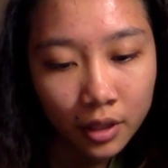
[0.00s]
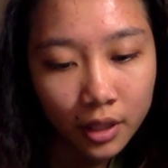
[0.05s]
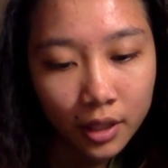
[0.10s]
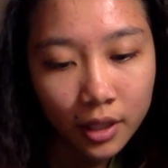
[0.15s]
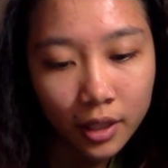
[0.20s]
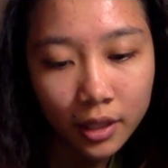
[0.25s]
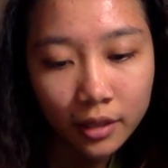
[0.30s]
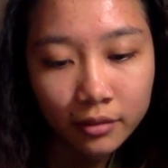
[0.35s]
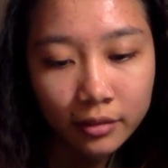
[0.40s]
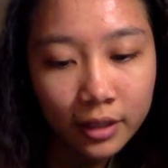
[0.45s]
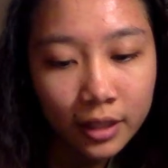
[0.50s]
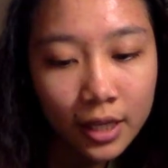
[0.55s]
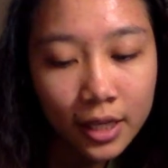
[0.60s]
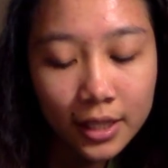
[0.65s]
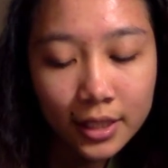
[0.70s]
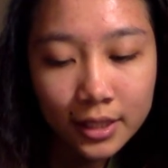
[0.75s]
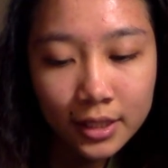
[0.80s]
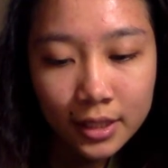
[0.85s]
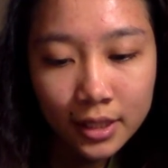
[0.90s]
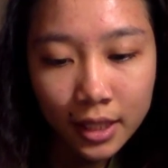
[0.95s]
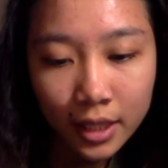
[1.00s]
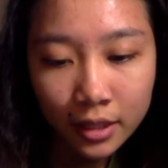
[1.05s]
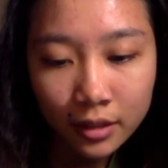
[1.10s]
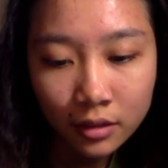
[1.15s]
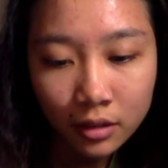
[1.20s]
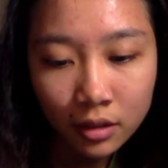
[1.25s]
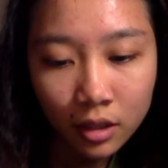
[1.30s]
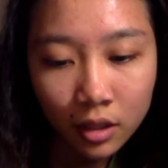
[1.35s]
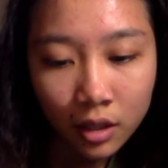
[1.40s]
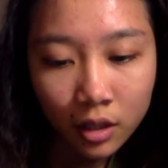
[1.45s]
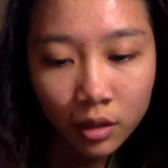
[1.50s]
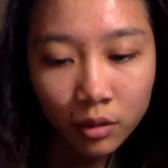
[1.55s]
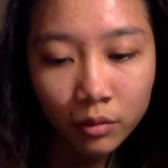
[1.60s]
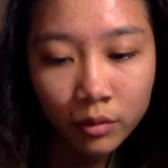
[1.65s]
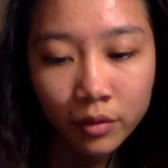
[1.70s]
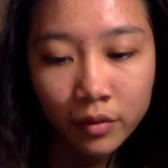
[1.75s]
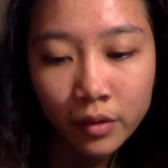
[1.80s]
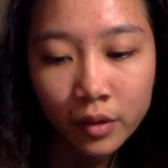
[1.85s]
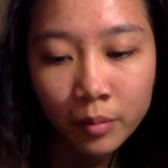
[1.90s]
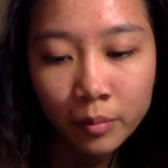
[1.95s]
And I realized then,
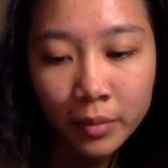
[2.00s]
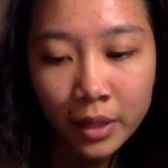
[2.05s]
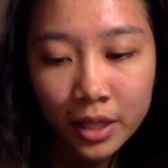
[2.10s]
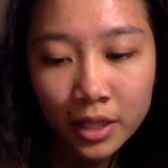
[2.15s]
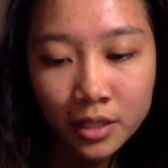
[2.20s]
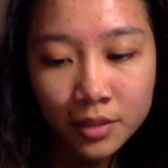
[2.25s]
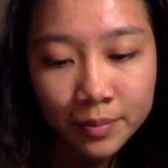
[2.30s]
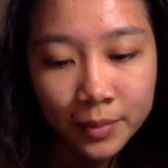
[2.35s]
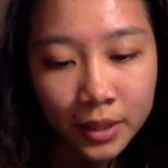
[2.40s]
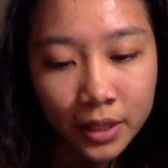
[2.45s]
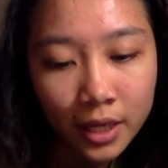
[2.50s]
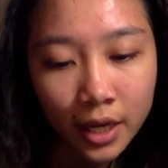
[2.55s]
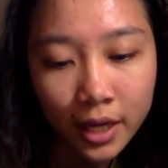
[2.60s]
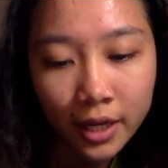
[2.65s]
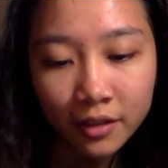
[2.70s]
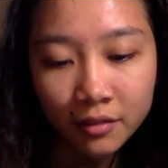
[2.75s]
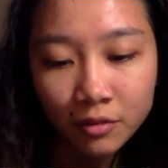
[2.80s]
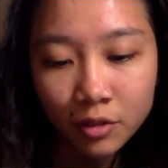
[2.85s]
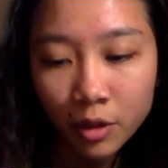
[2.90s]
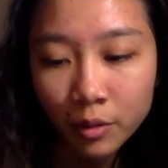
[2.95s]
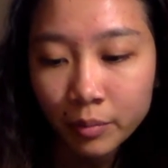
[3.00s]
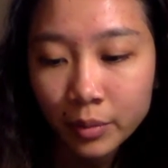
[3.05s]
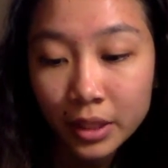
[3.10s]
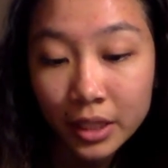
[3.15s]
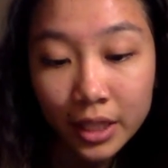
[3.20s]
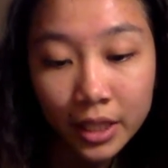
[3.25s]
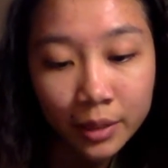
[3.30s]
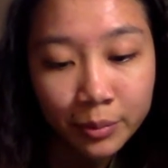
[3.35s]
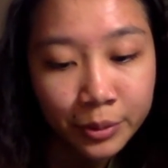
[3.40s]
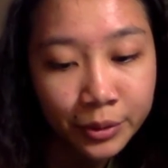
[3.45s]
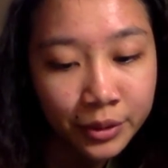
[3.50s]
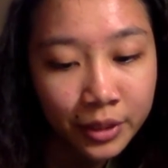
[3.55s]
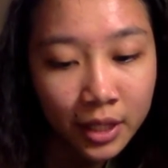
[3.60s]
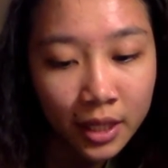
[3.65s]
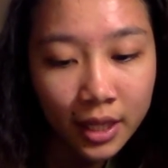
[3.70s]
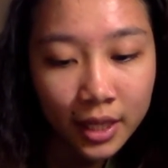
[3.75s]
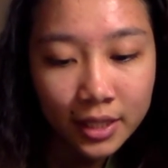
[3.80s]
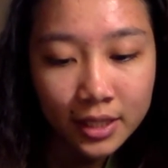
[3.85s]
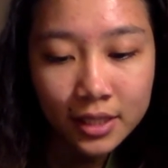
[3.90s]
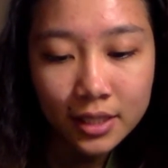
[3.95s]
with an amazement I have not been able to
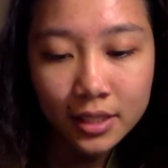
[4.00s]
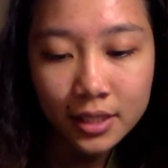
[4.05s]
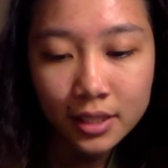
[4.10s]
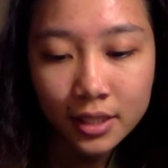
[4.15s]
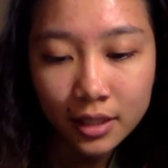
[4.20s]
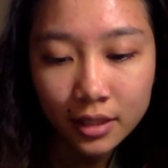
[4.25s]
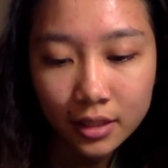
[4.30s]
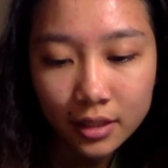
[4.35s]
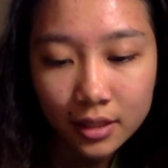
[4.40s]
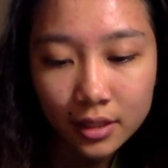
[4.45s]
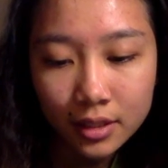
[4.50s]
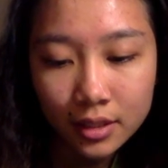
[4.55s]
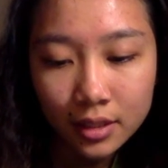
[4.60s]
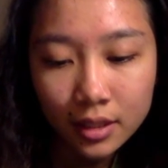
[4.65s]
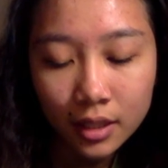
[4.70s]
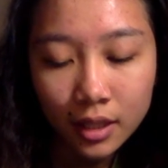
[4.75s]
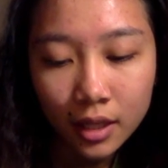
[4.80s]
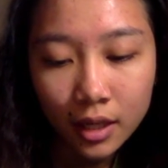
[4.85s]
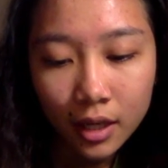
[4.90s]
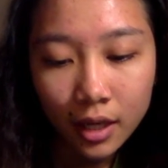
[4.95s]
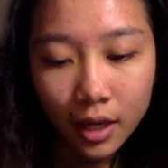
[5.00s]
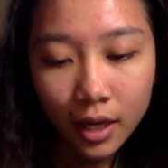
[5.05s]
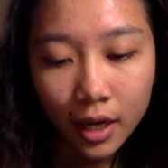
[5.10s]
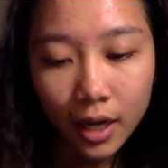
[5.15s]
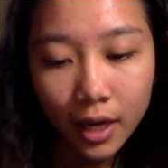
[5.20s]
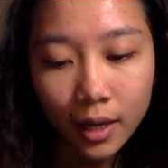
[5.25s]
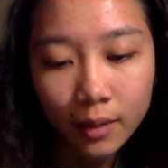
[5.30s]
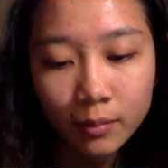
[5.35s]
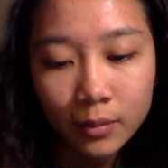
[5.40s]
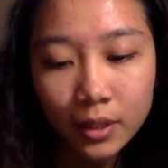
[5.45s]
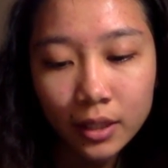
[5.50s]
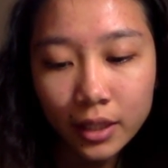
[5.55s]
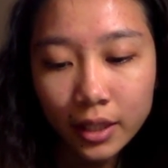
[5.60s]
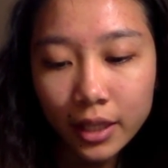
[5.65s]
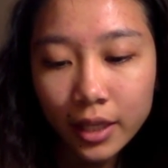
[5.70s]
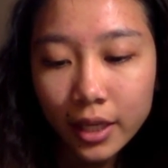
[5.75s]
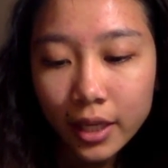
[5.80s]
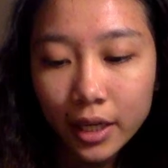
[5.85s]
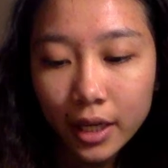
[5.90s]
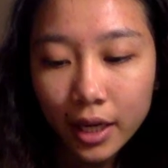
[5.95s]
lessen since, I'm
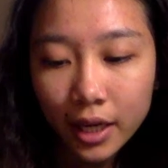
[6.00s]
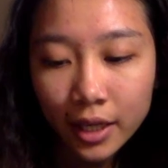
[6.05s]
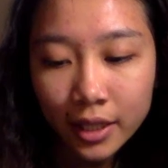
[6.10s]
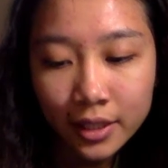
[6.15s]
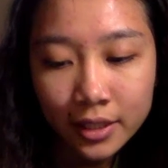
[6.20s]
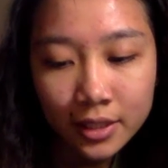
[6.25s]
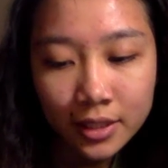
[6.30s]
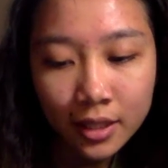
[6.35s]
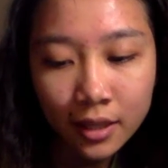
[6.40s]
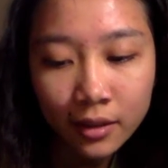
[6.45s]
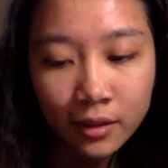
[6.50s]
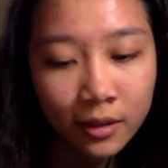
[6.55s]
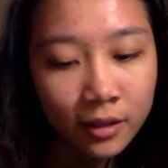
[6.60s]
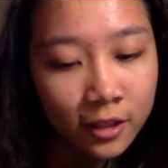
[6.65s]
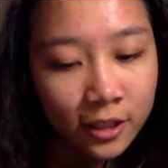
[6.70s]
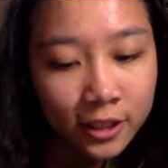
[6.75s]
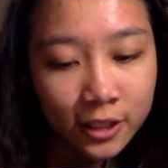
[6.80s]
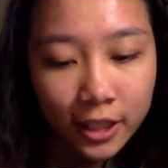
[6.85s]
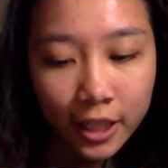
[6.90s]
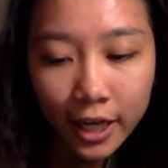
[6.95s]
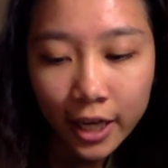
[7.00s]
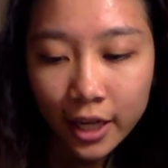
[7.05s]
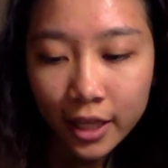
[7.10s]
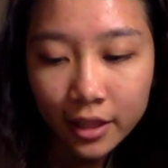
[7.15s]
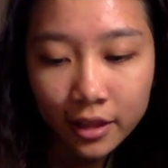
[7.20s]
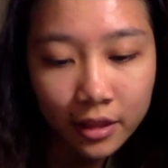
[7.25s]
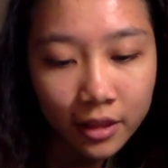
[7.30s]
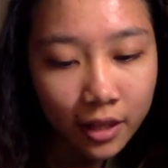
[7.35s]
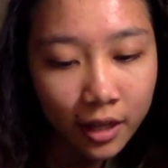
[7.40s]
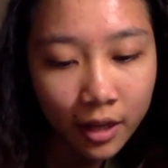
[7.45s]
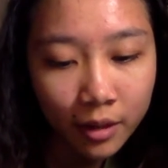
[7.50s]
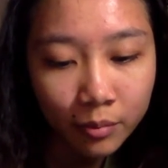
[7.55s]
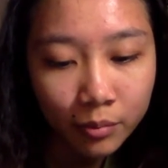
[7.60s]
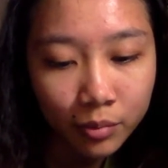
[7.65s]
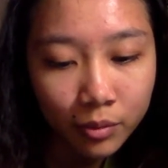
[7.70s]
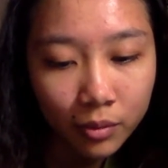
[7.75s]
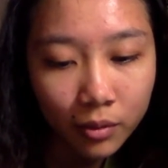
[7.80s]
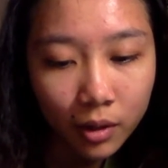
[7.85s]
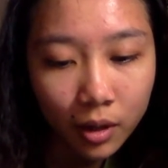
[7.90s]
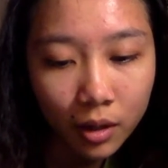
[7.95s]
looking at eyes that looked at the
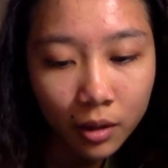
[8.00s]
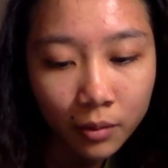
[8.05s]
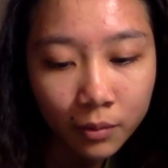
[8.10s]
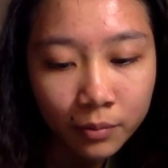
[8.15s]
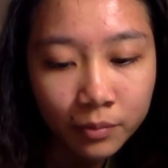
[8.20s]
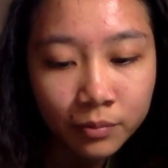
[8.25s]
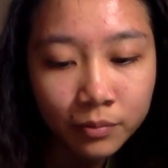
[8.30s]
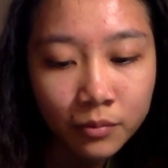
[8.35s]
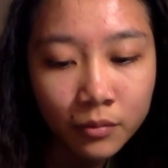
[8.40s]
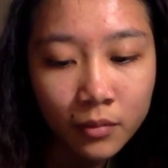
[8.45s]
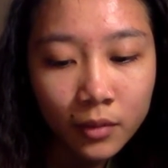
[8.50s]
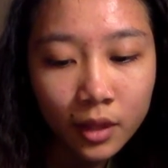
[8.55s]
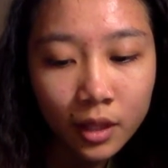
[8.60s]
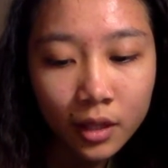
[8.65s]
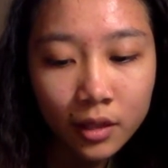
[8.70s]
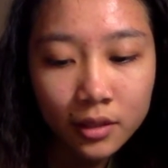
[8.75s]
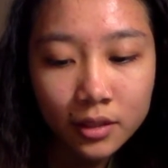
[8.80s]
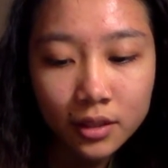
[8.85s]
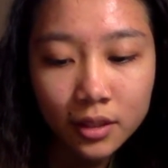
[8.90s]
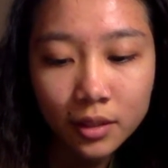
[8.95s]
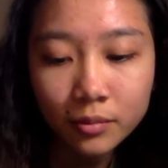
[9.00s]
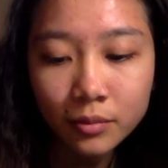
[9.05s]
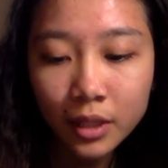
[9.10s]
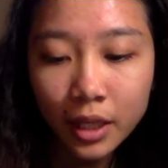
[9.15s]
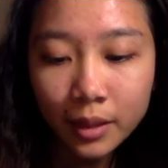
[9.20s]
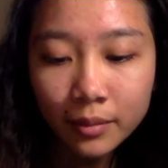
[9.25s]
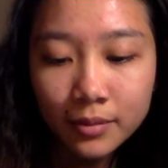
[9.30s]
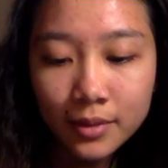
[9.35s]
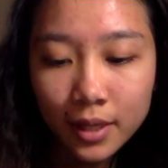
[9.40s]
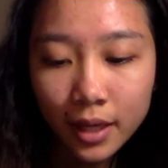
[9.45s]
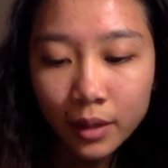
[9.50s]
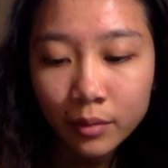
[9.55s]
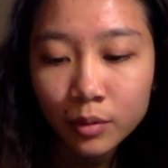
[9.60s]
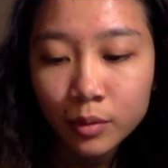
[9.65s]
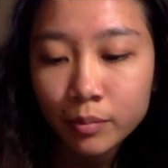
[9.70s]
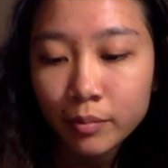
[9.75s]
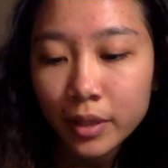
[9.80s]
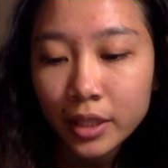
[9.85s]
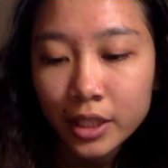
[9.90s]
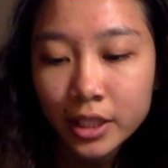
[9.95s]
emperor Sometimes I
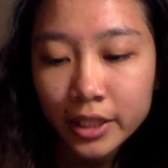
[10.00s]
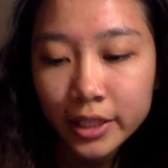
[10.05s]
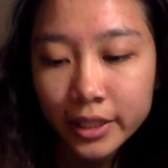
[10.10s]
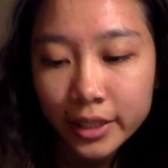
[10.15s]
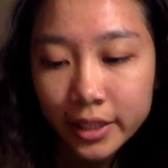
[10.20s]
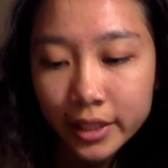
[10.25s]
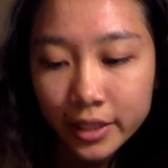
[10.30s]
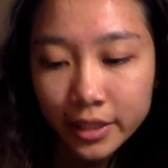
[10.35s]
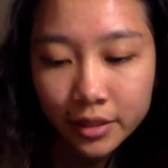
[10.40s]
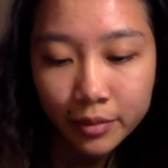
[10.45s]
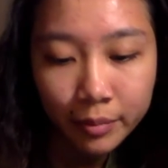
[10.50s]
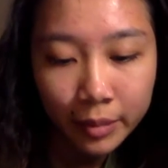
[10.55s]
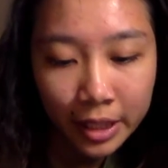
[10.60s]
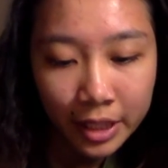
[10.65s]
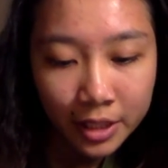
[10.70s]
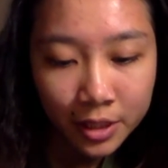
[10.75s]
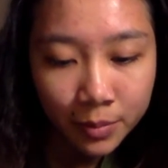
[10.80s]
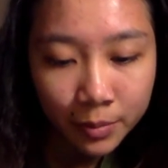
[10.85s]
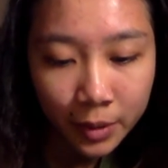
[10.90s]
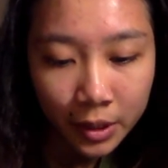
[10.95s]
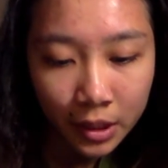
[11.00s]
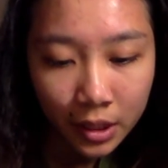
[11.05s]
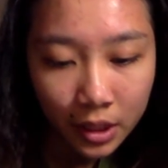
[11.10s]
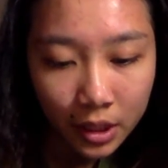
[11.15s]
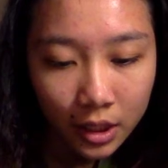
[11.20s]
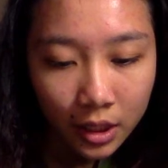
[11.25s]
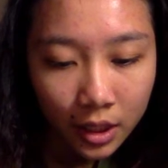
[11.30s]
would mention this amazement,